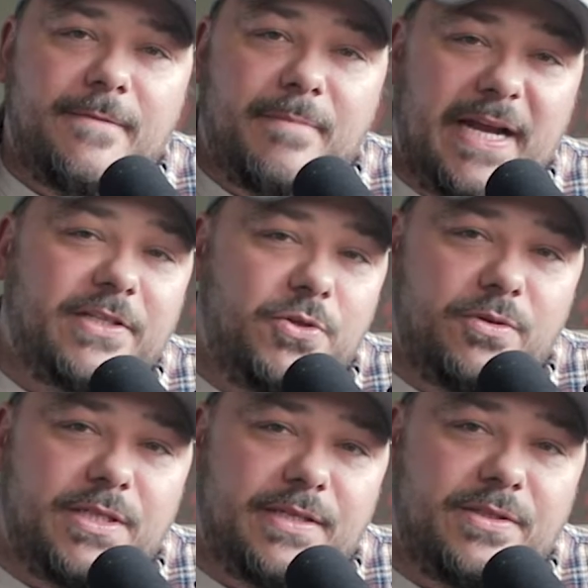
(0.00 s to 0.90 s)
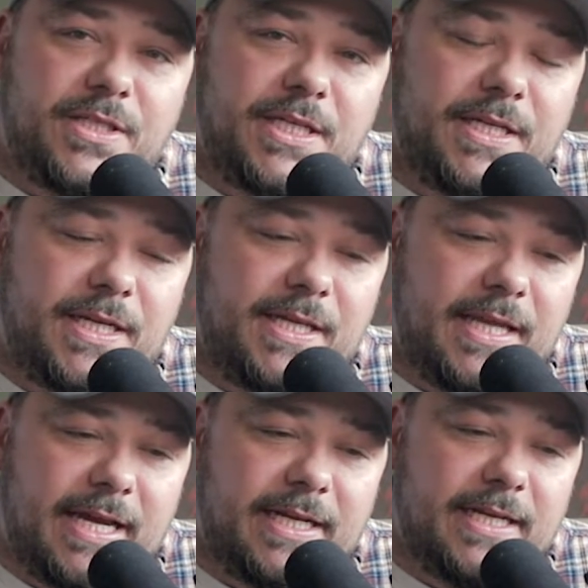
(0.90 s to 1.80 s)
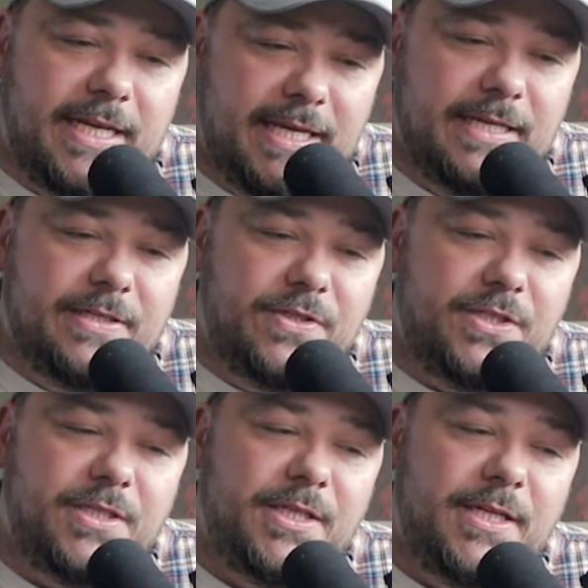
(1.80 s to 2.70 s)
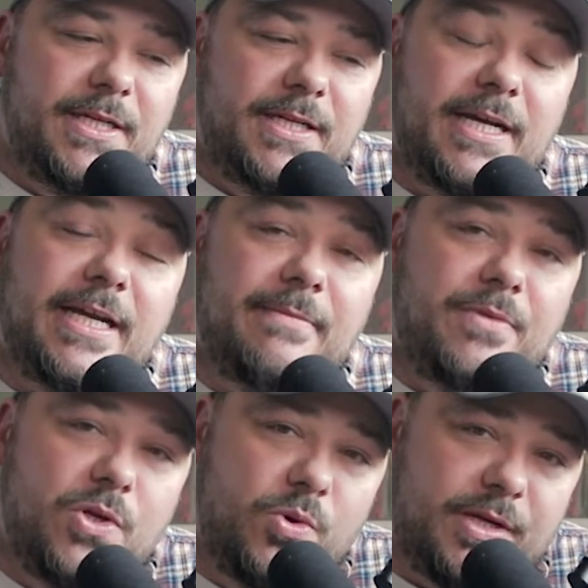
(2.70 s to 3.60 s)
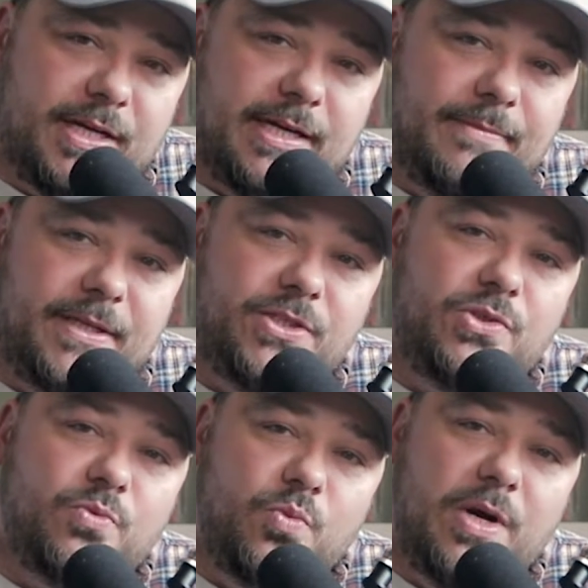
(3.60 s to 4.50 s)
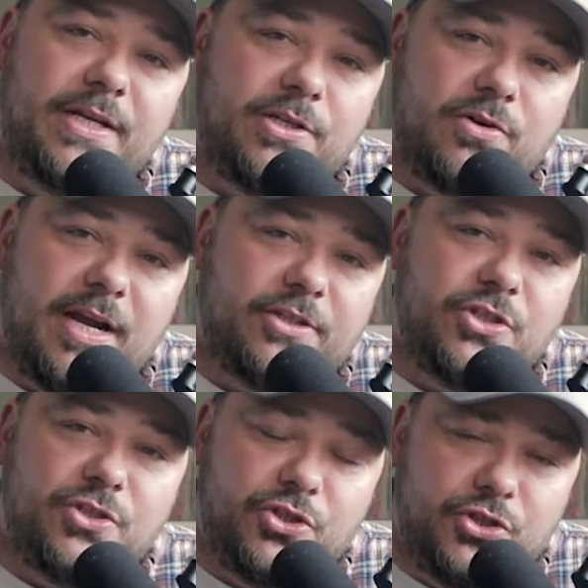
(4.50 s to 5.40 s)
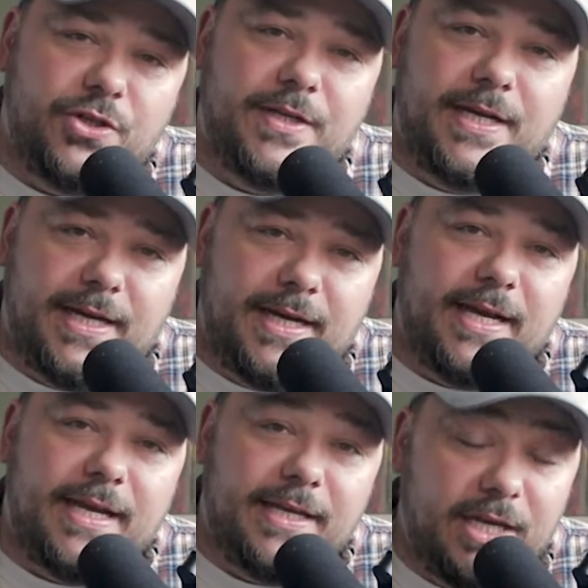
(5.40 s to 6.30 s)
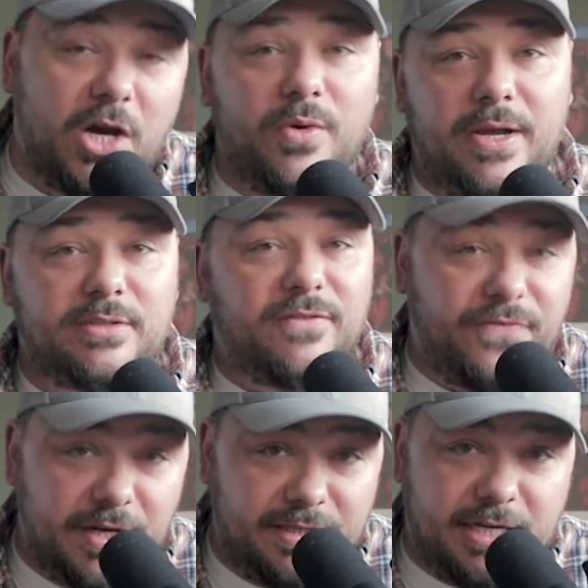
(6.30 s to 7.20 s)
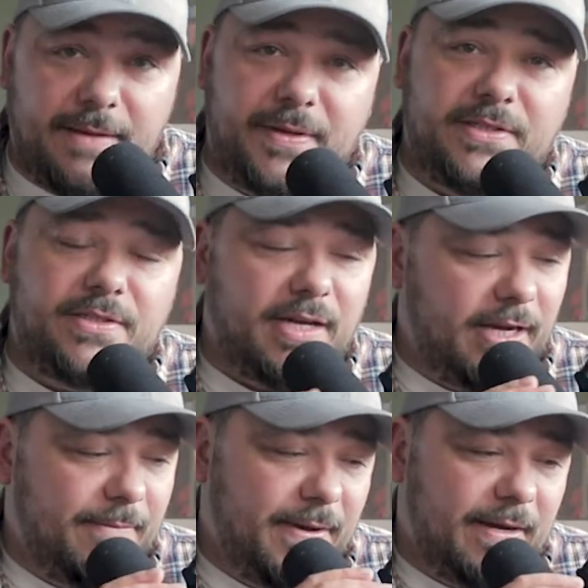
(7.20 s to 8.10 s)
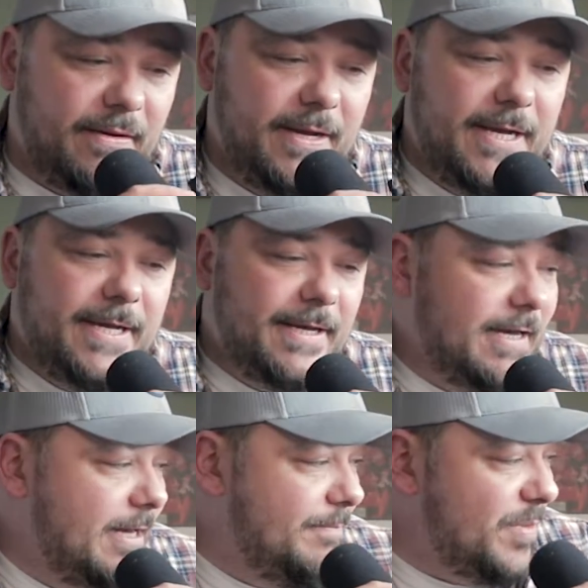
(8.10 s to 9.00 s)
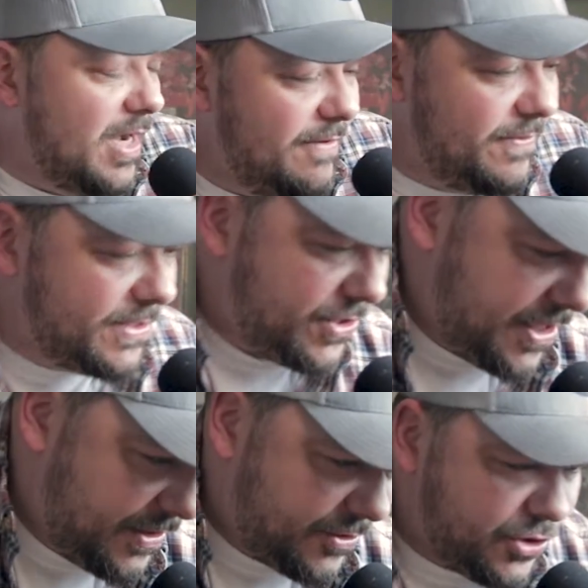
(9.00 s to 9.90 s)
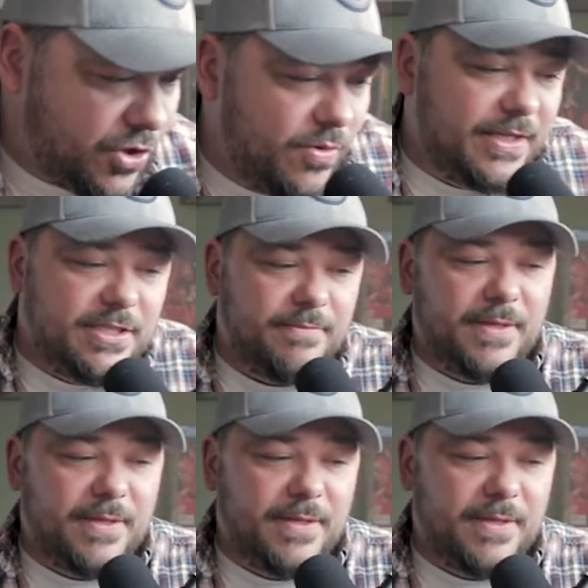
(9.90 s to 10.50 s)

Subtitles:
my 2 cents in, and that is, I am new to comics. What direction should I go? Now, it's a fun topic to talk about. Obviously, there's going to